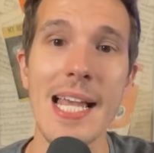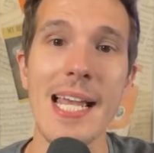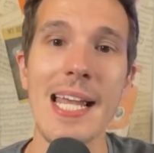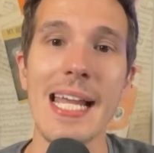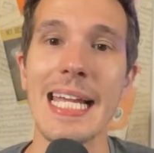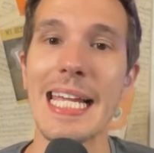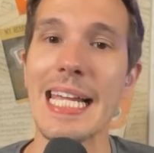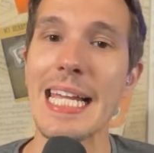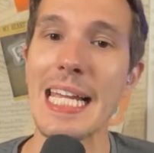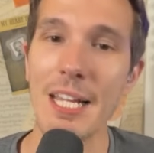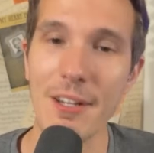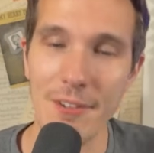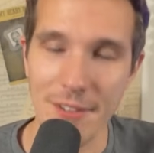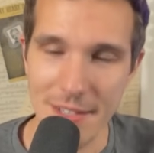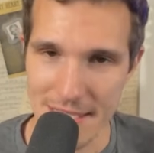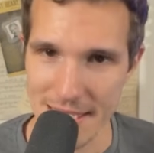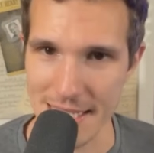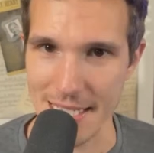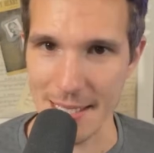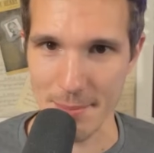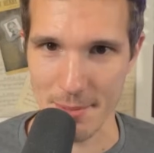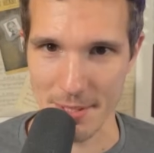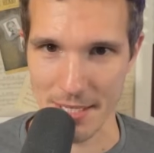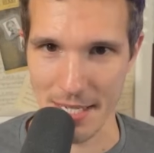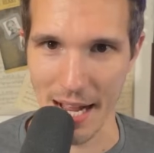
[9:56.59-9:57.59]
he
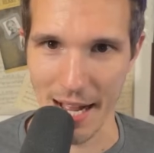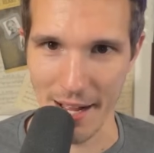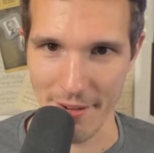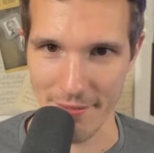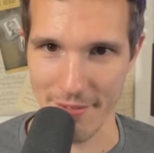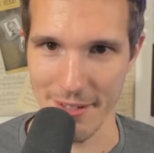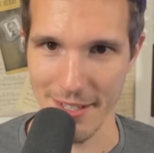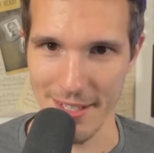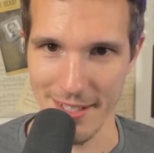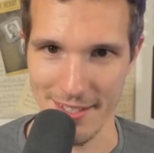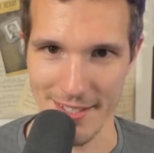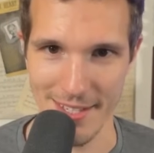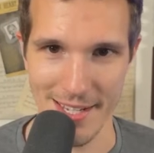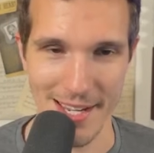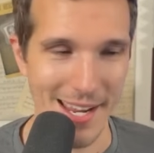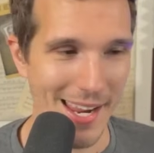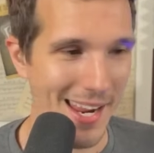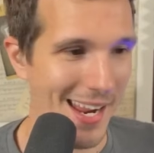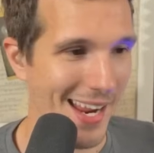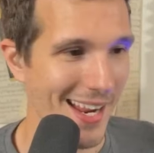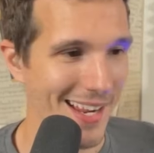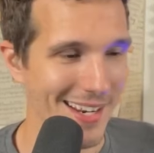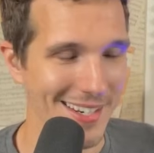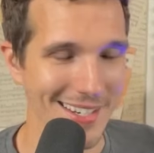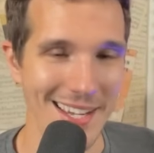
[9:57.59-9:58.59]
seems confident.
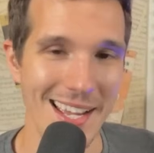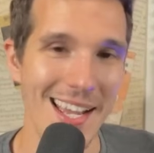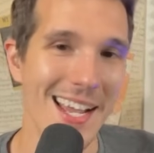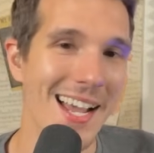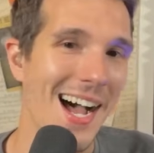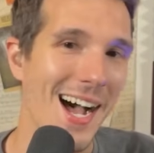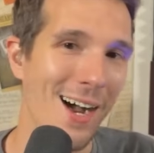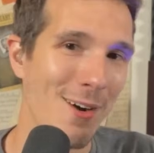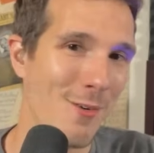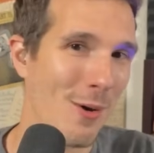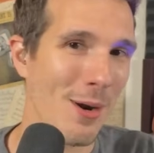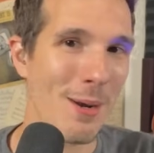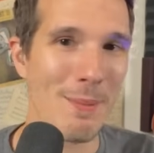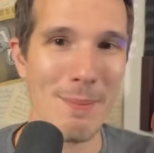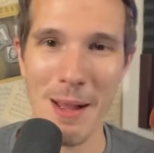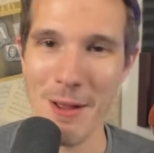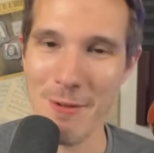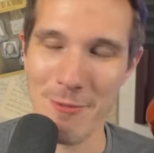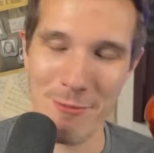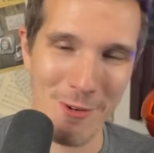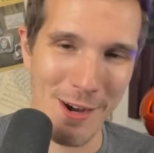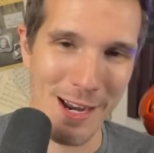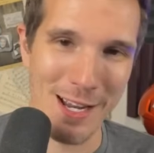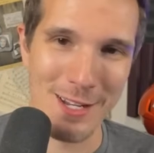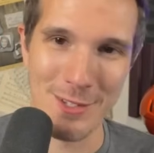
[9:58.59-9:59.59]
And one of my
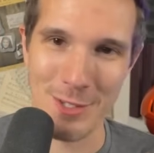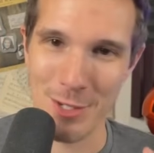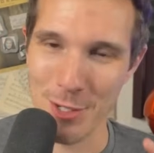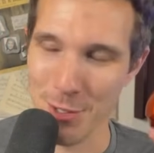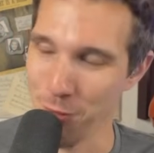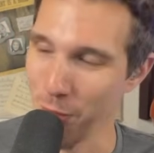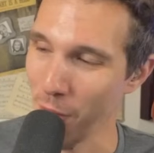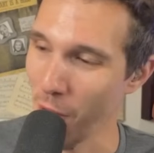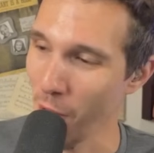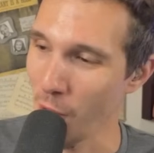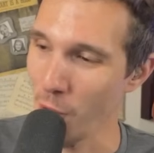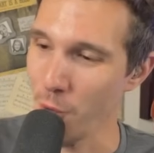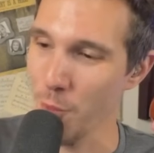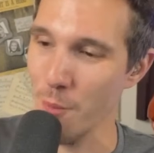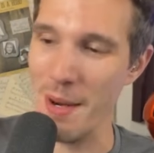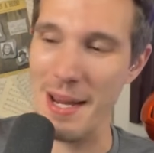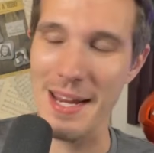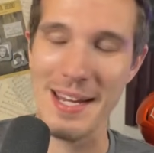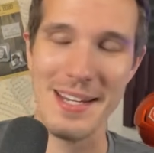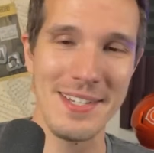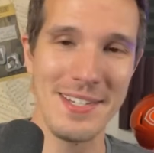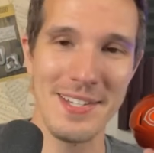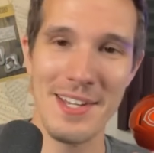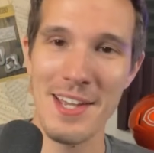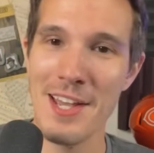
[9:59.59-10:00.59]
friends who
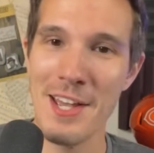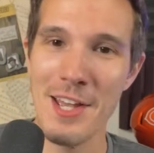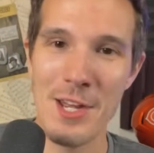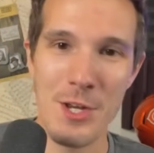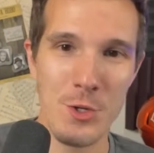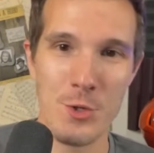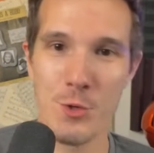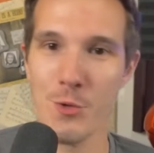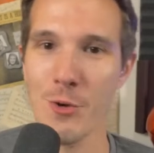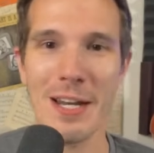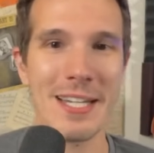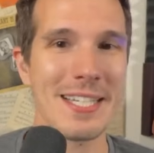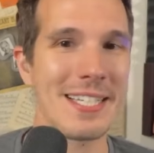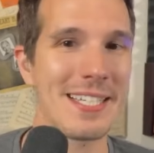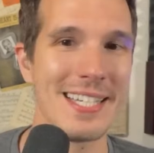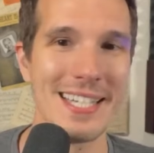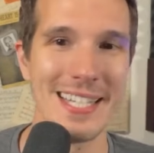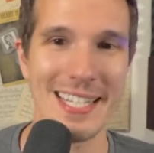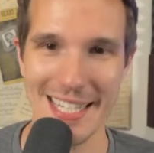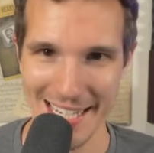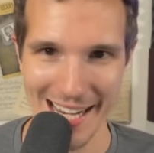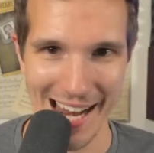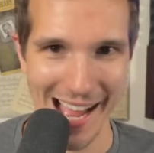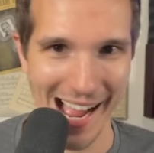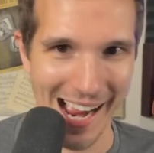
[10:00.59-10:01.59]
always dressed to the
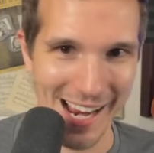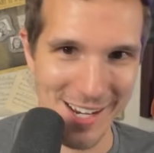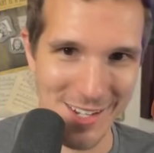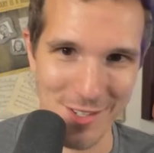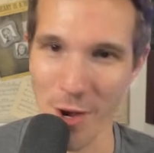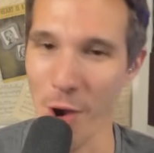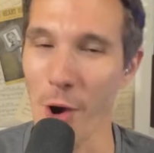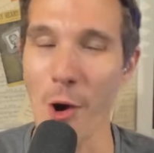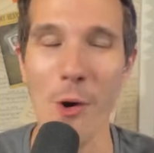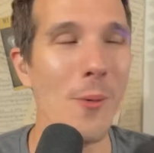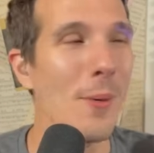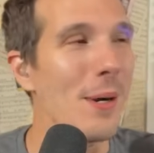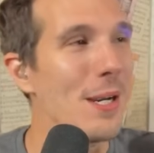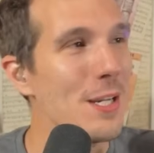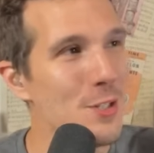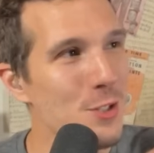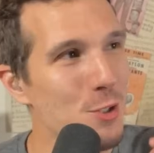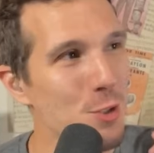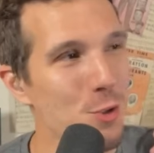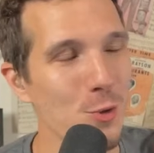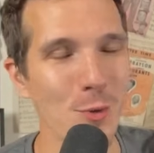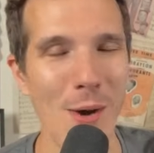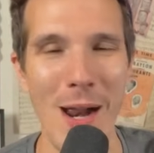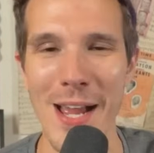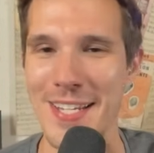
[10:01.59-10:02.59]
nines, always
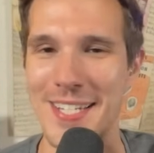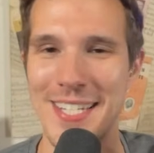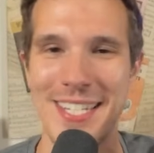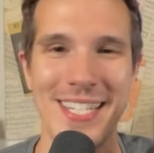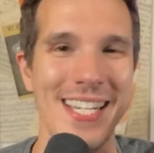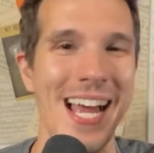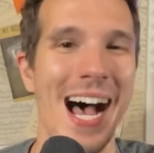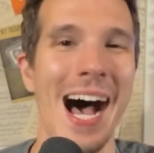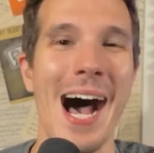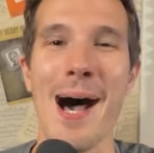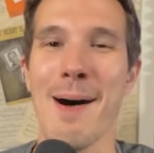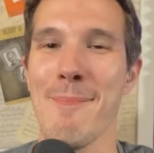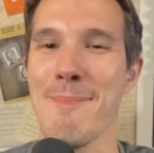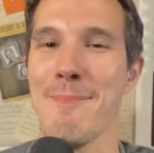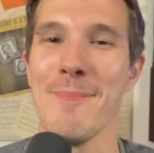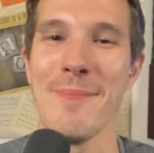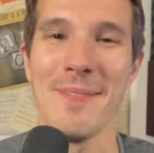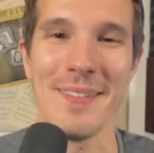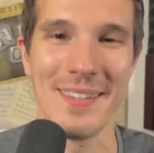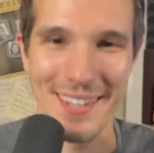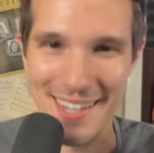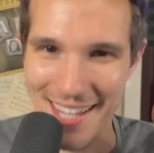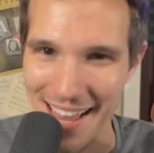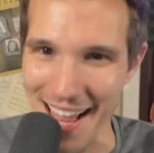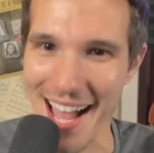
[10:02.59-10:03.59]
dressed top
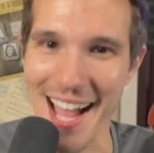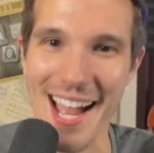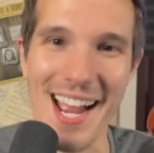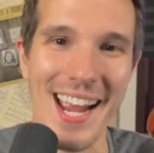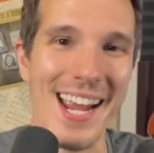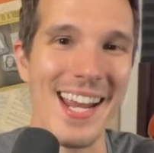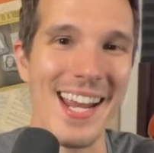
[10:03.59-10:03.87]
line,